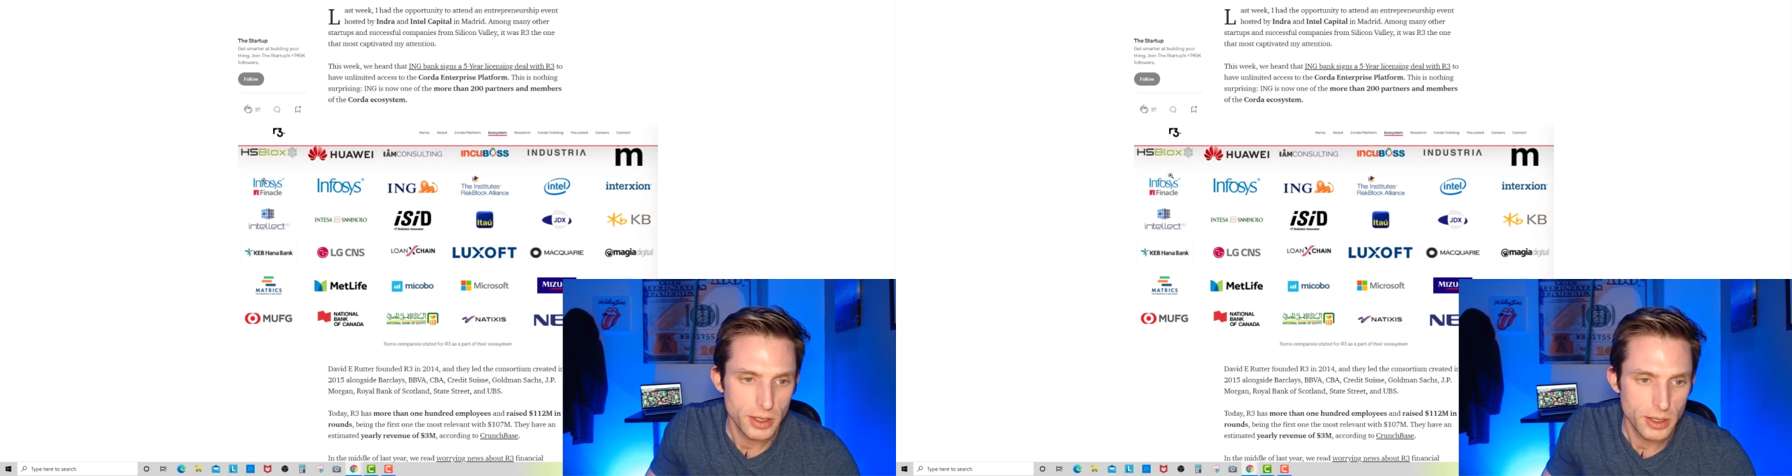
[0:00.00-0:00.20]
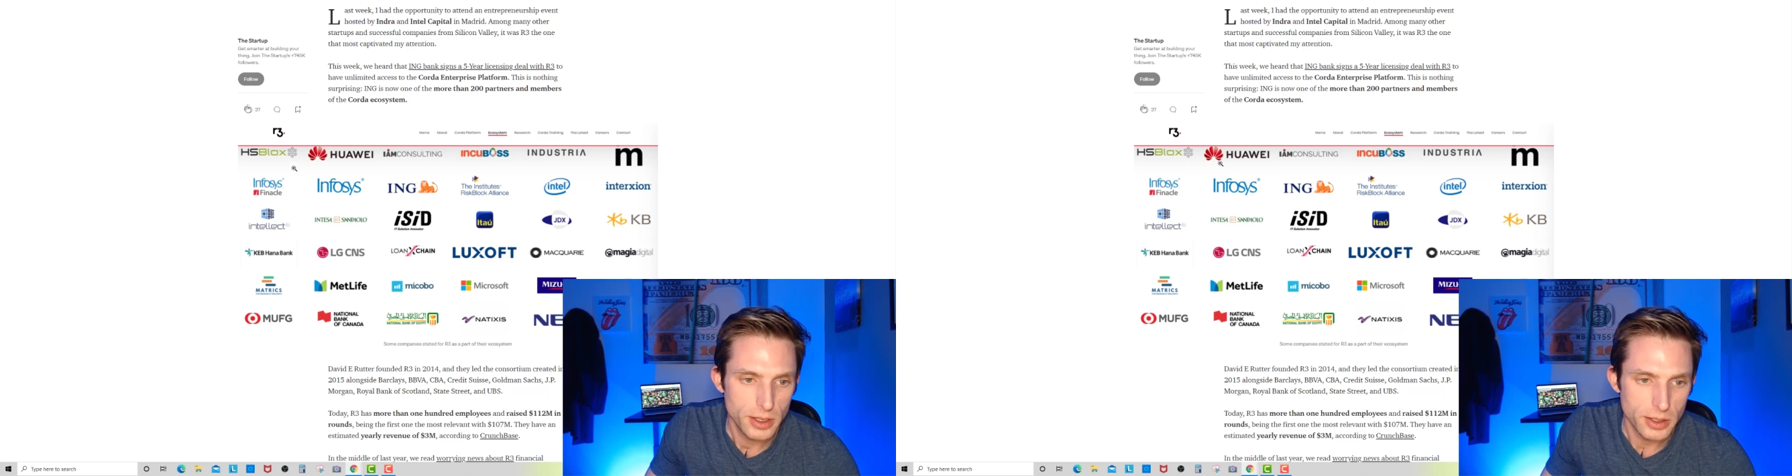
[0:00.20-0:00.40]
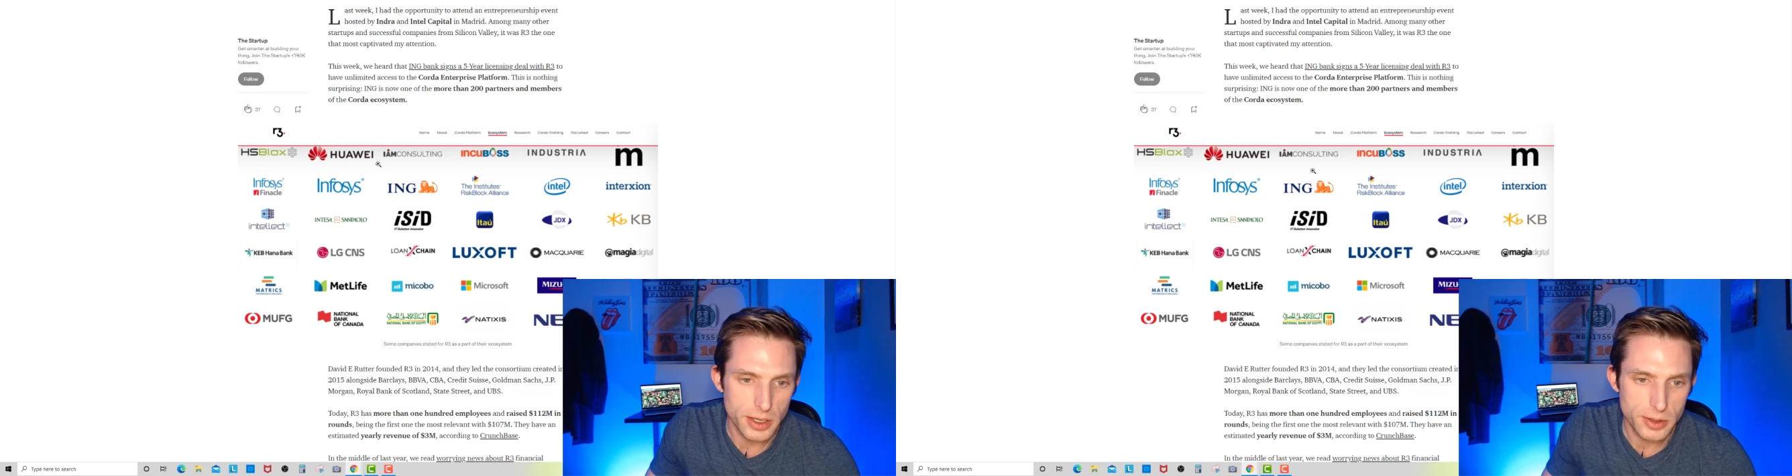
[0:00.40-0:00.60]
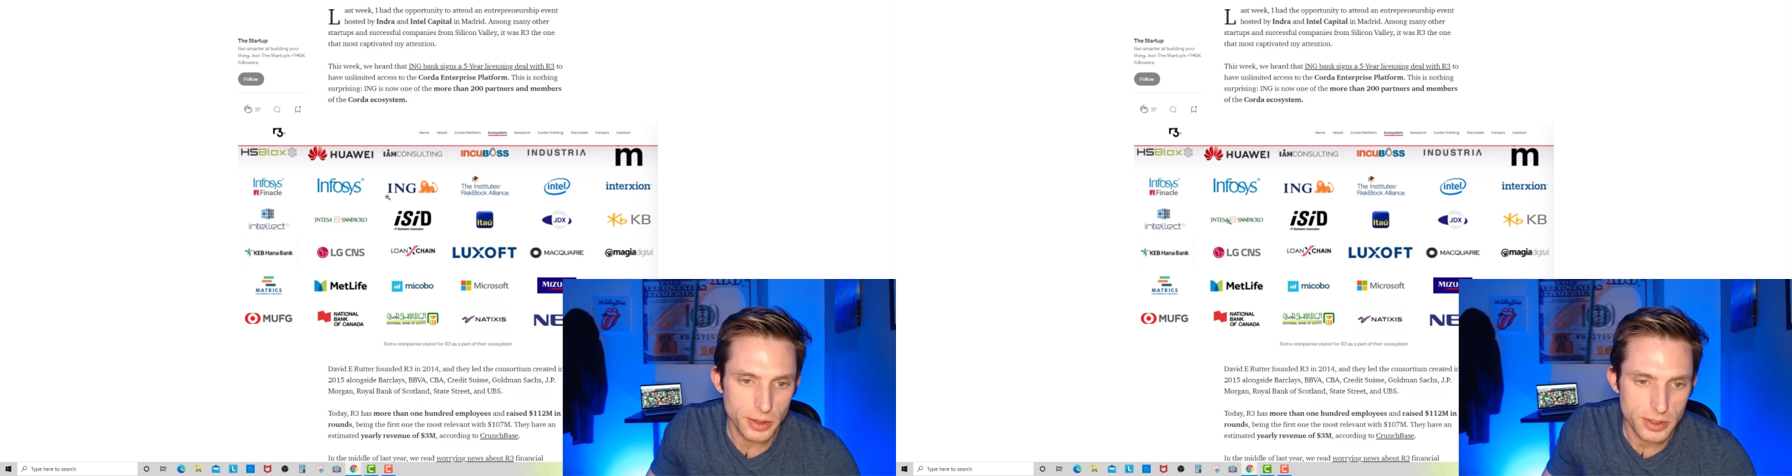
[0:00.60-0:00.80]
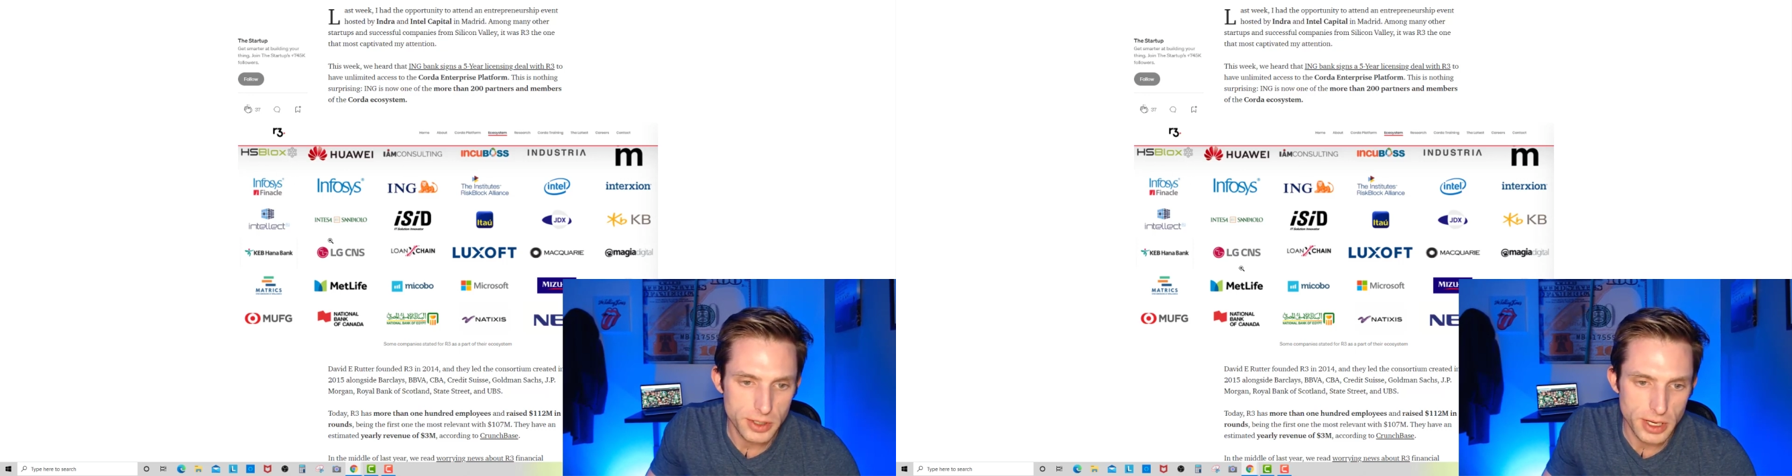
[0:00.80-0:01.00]
These
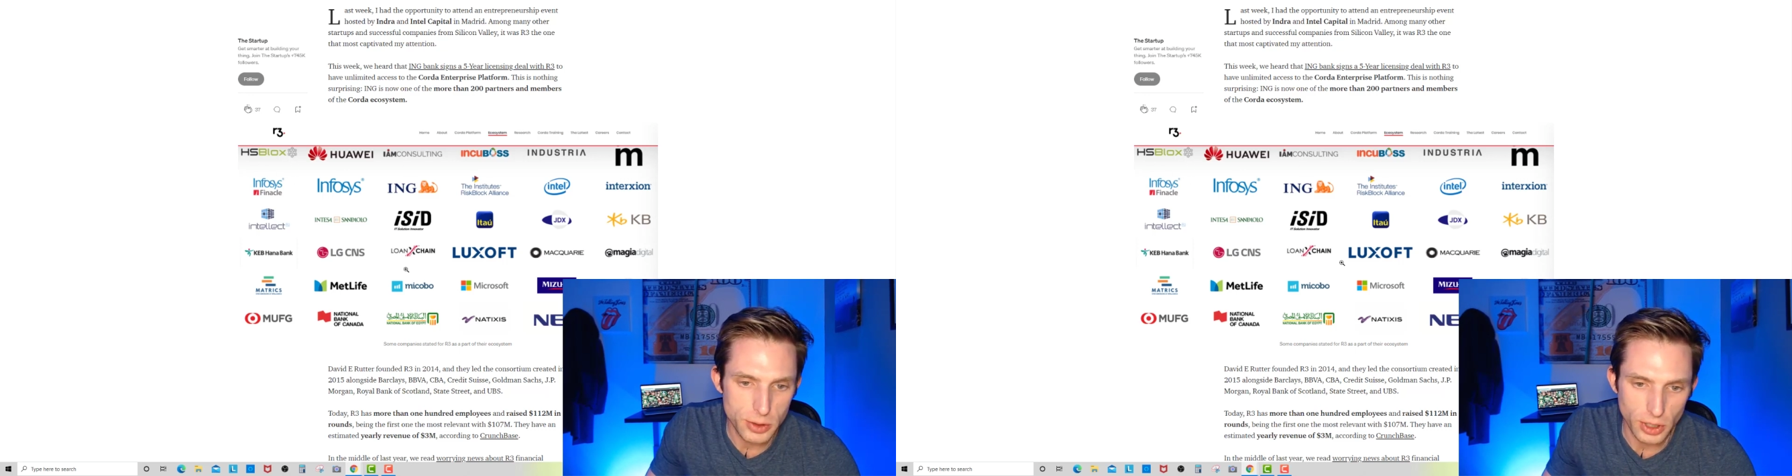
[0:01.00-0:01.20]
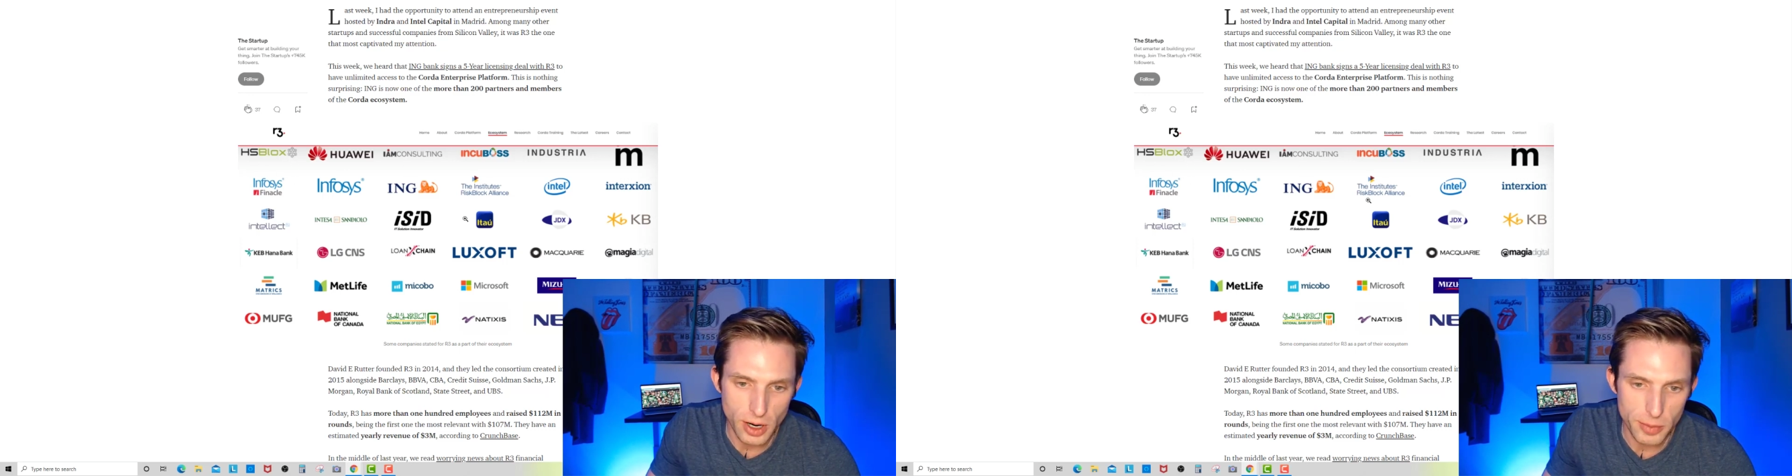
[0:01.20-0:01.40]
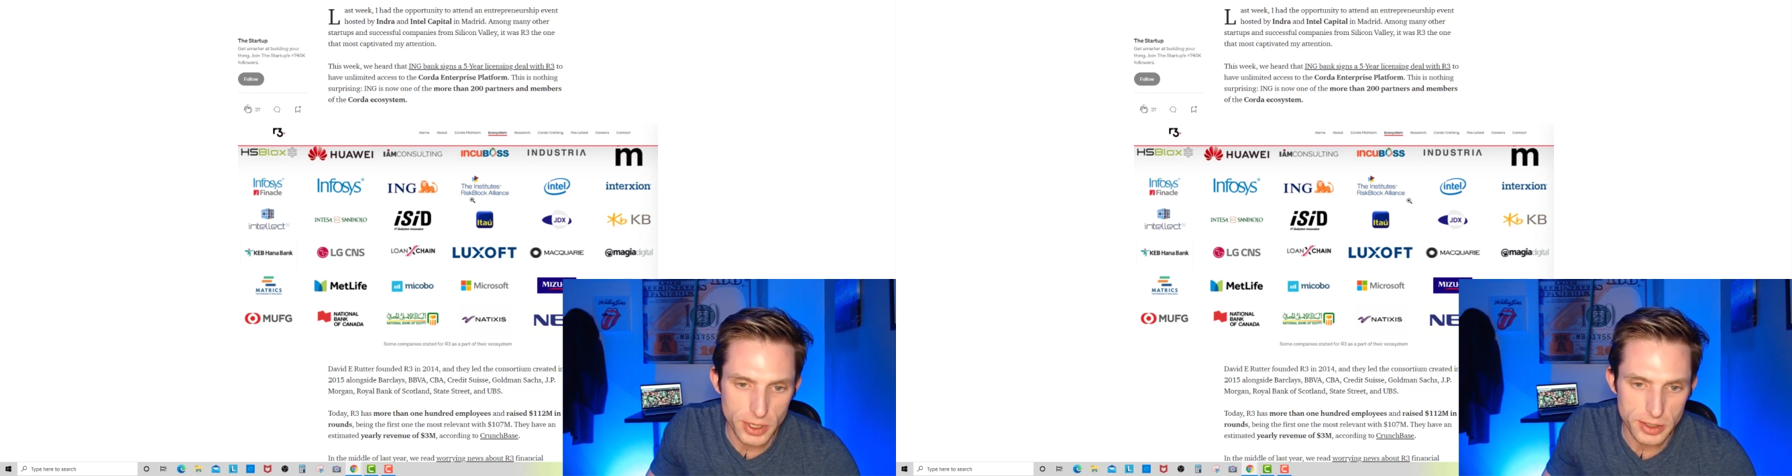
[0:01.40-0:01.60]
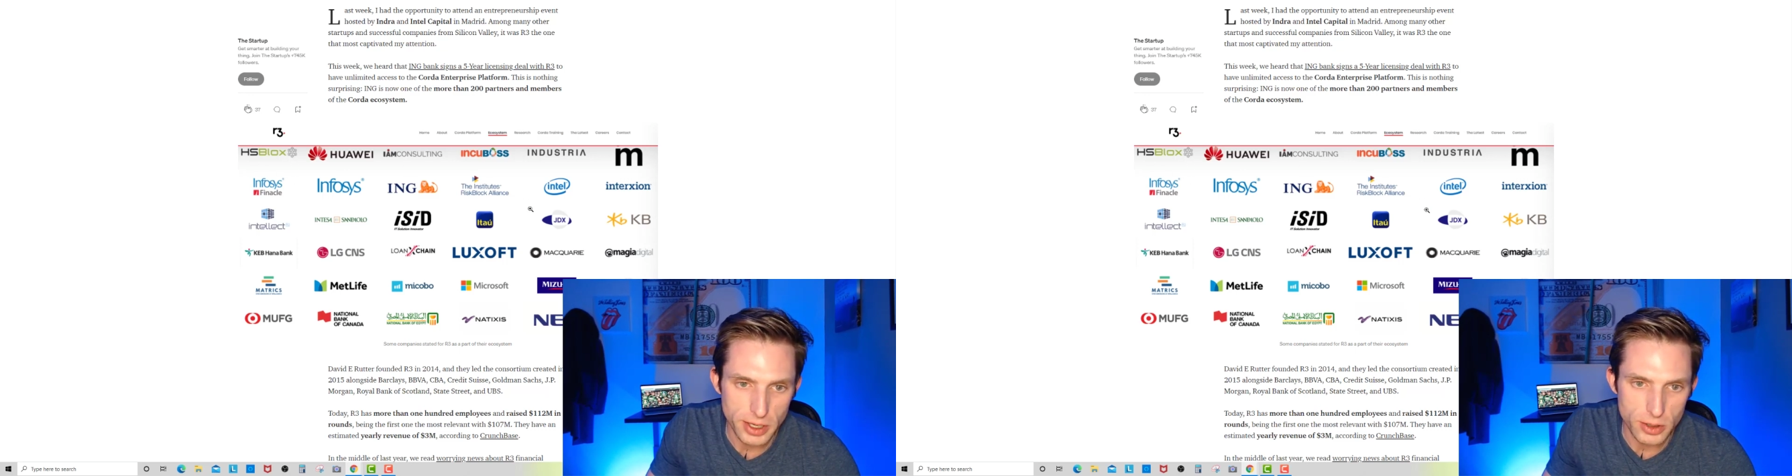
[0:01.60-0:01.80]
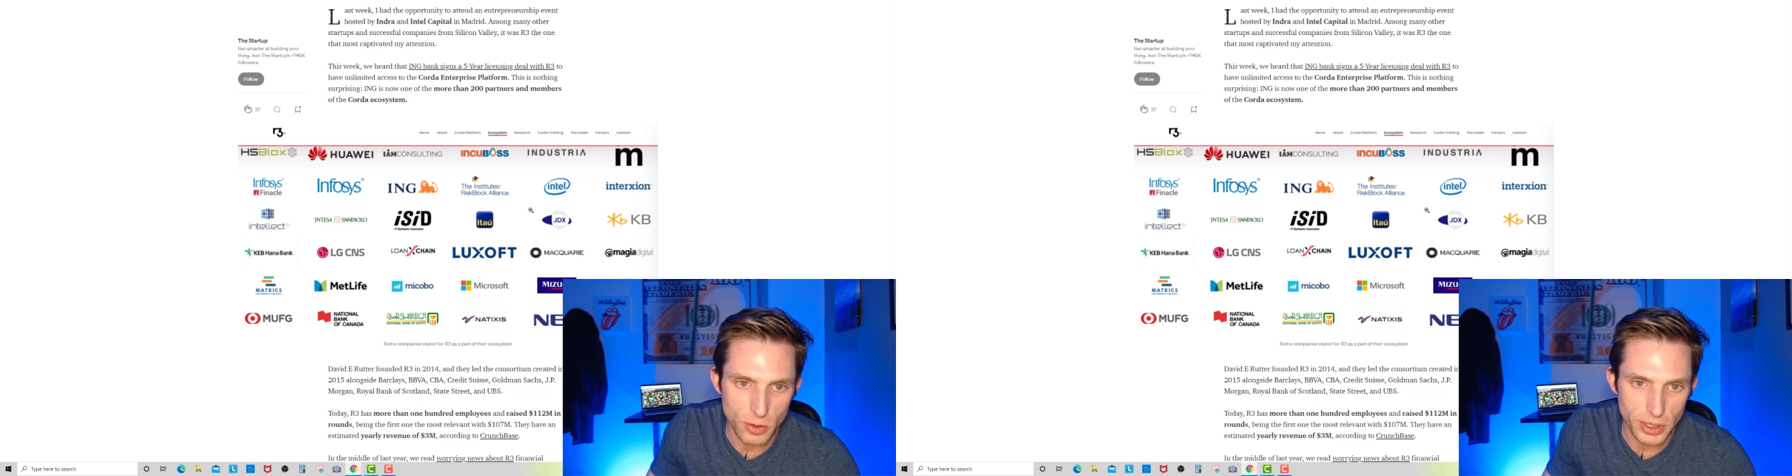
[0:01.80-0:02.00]
are companies that don't